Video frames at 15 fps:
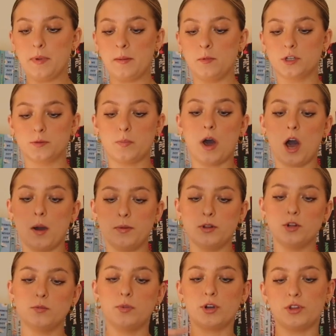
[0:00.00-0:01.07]
My most
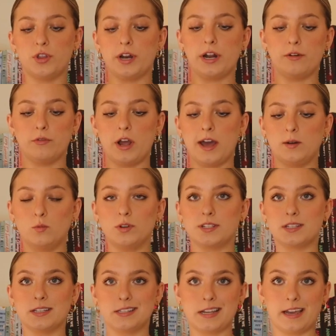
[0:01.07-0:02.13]
popular book that I read was
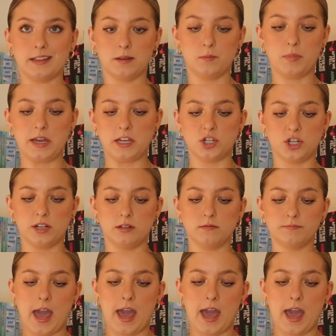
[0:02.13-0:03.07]
The Silent Patient,